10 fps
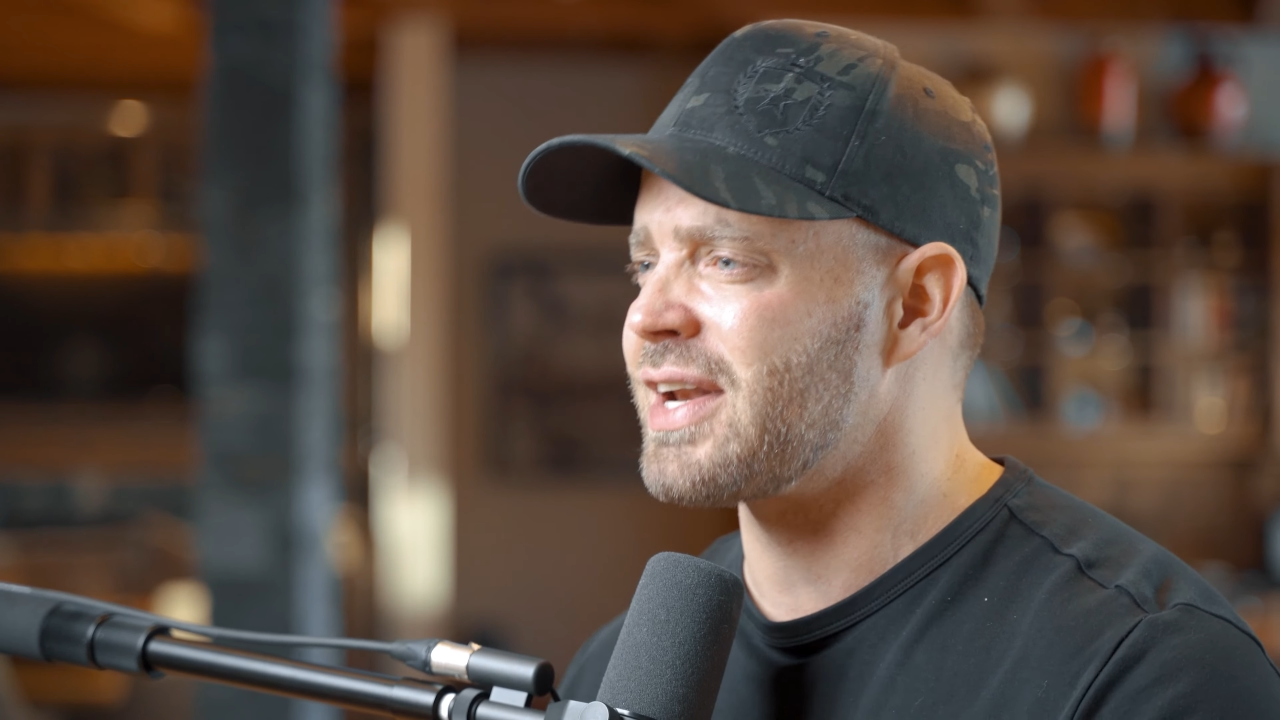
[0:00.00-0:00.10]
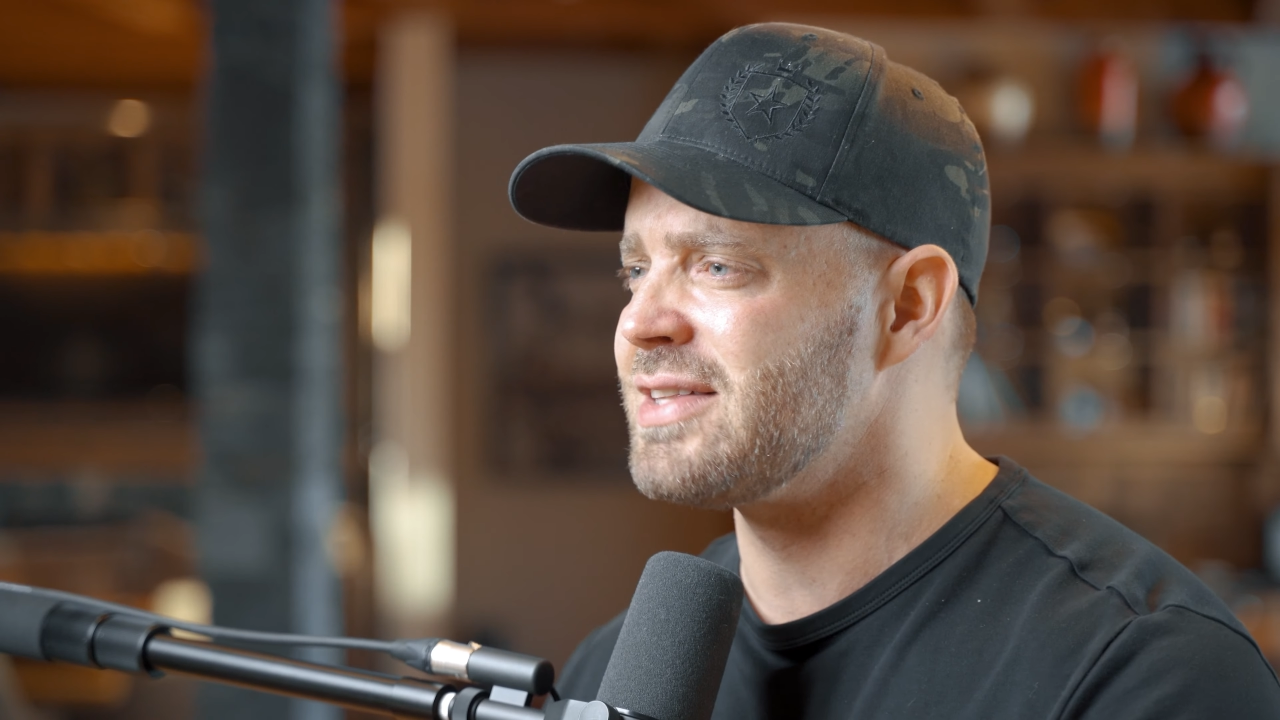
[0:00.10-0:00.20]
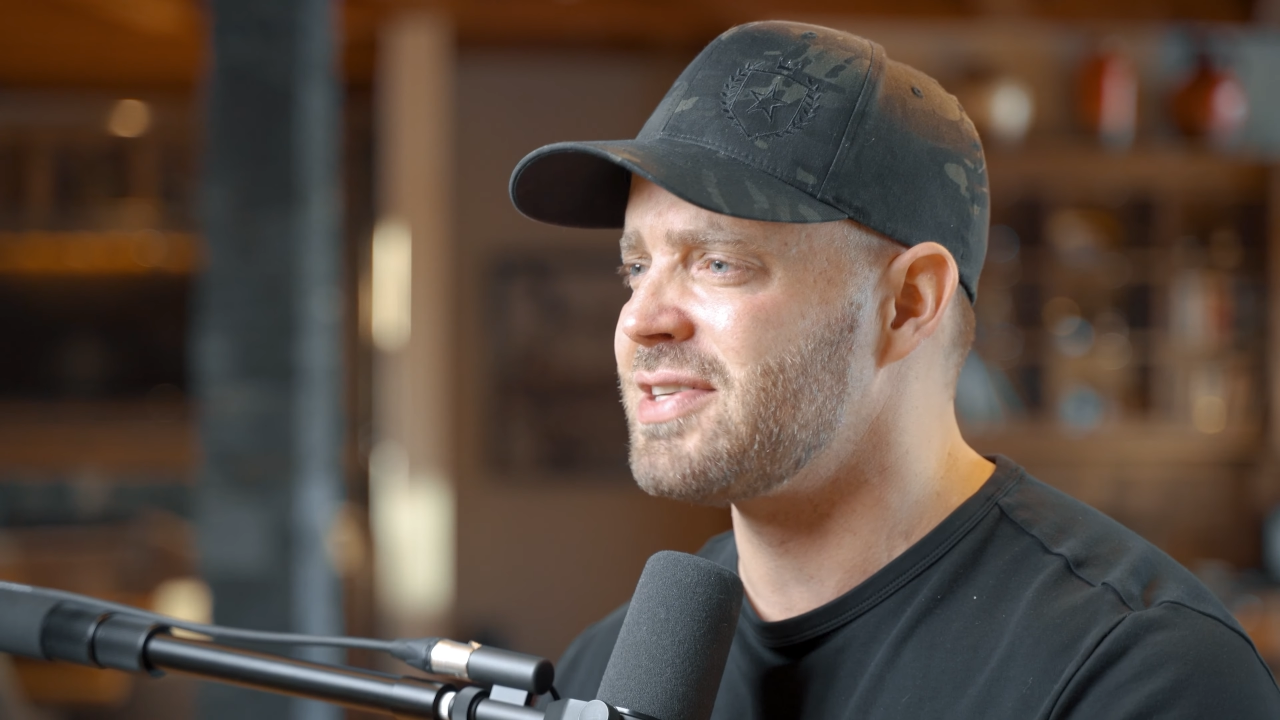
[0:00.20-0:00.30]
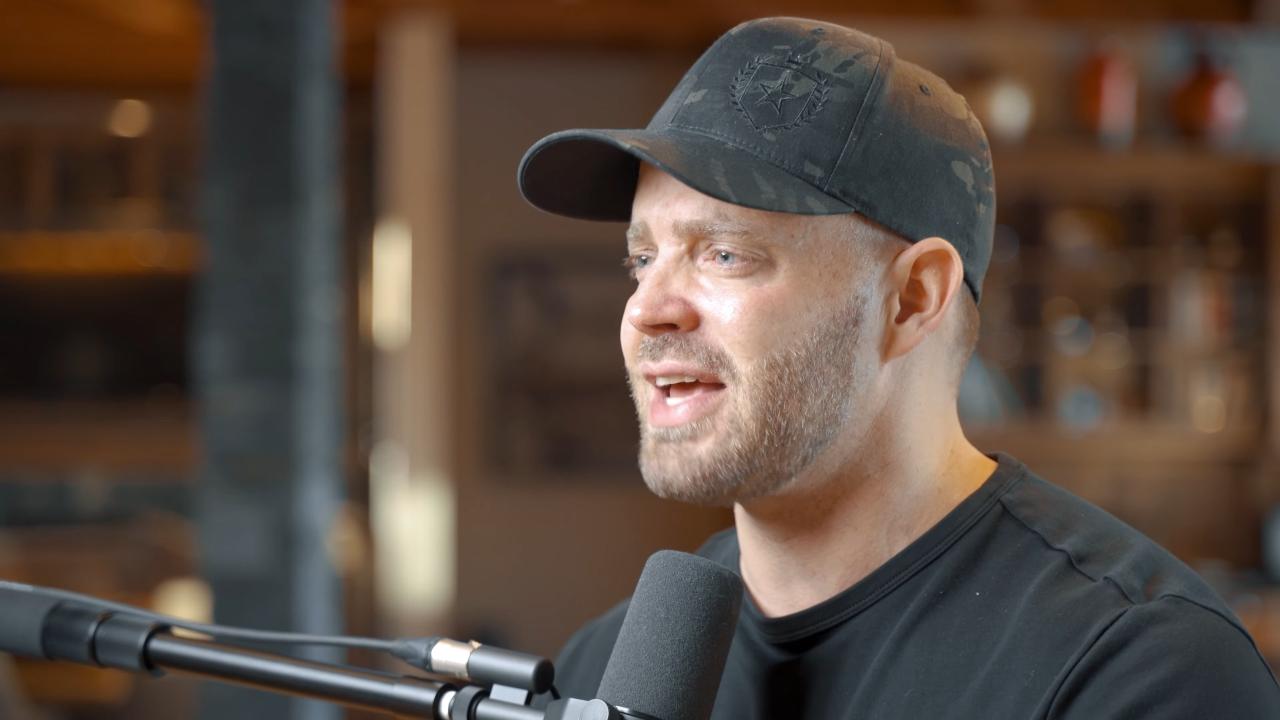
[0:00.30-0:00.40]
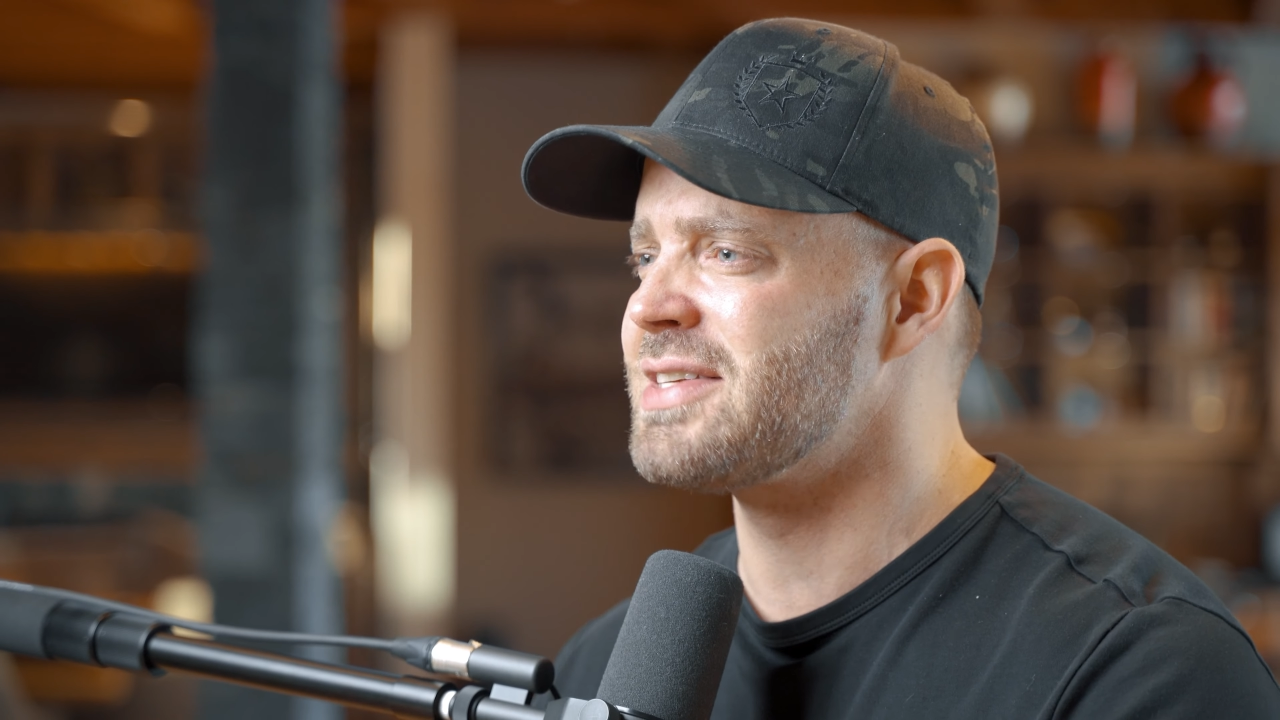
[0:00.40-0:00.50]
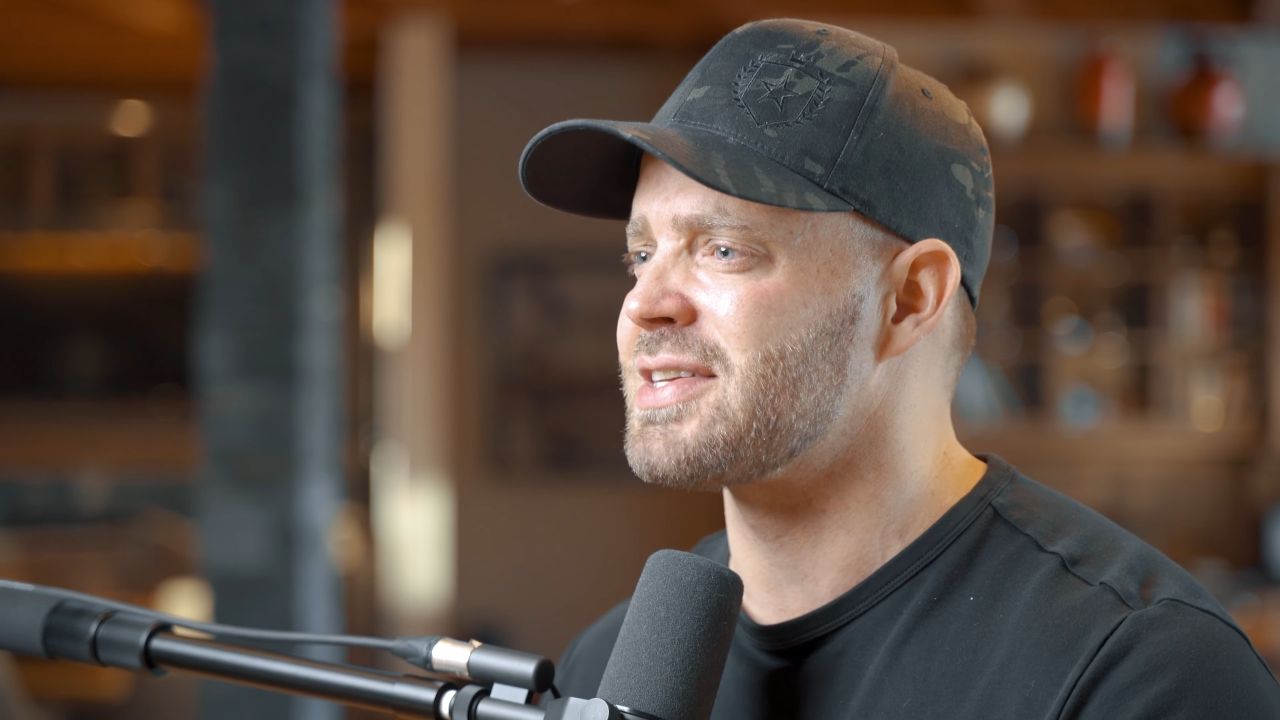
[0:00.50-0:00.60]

that in today's